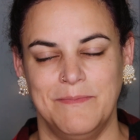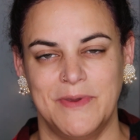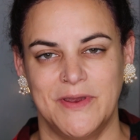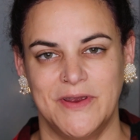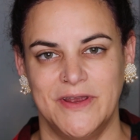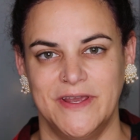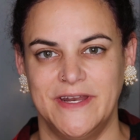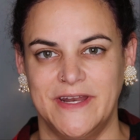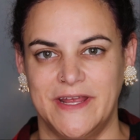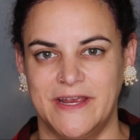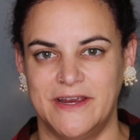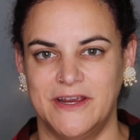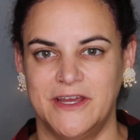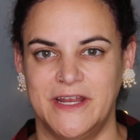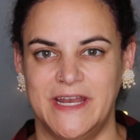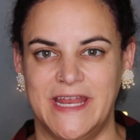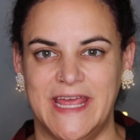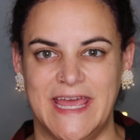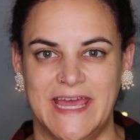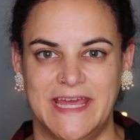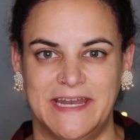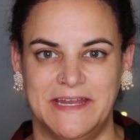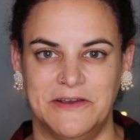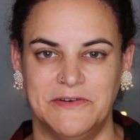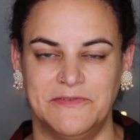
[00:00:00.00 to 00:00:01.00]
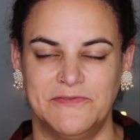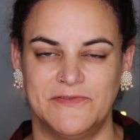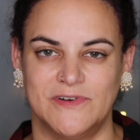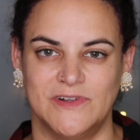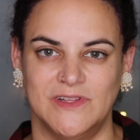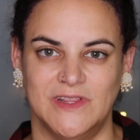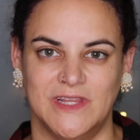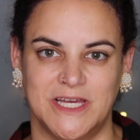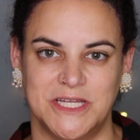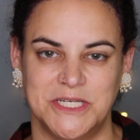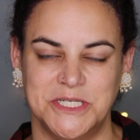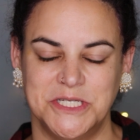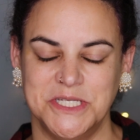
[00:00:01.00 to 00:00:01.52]
Barry and I are going to head out for
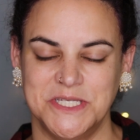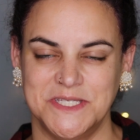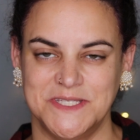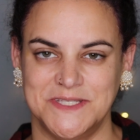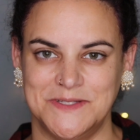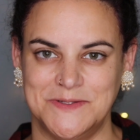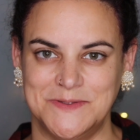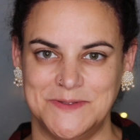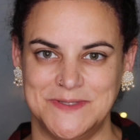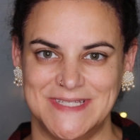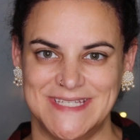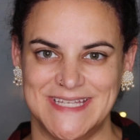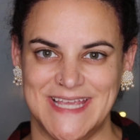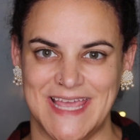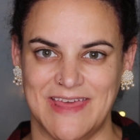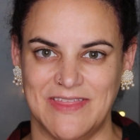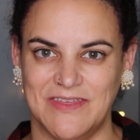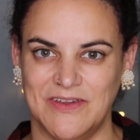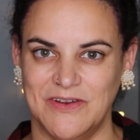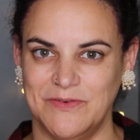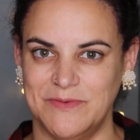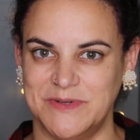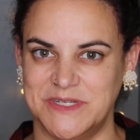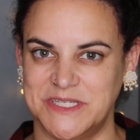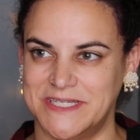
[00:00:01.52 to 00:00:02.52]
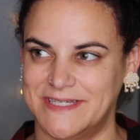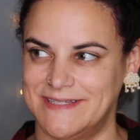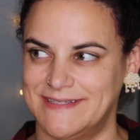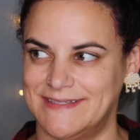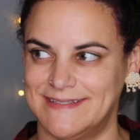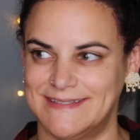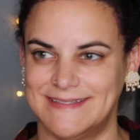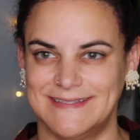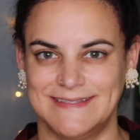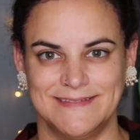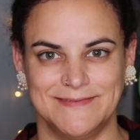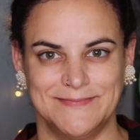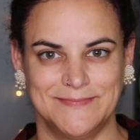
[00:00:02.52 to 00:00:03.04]
lunch soon together, which
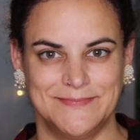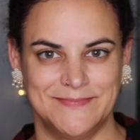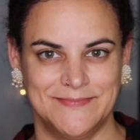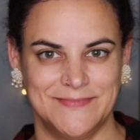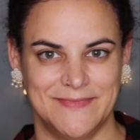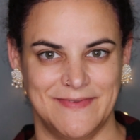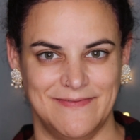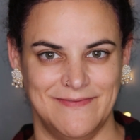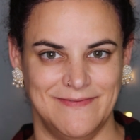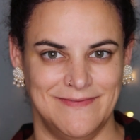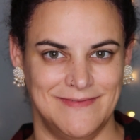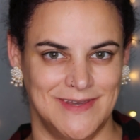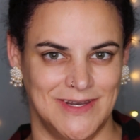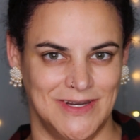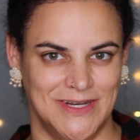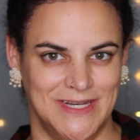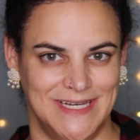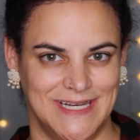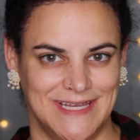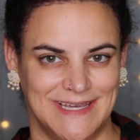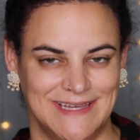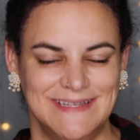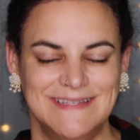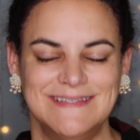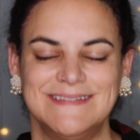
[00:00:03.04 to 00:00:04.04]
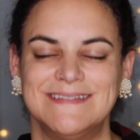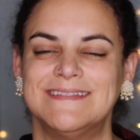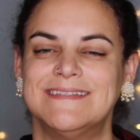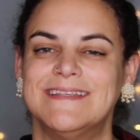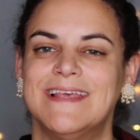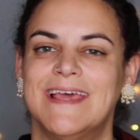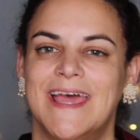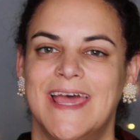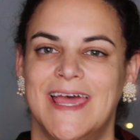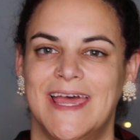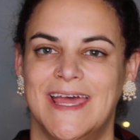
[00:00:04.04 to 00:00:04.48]
is very nice.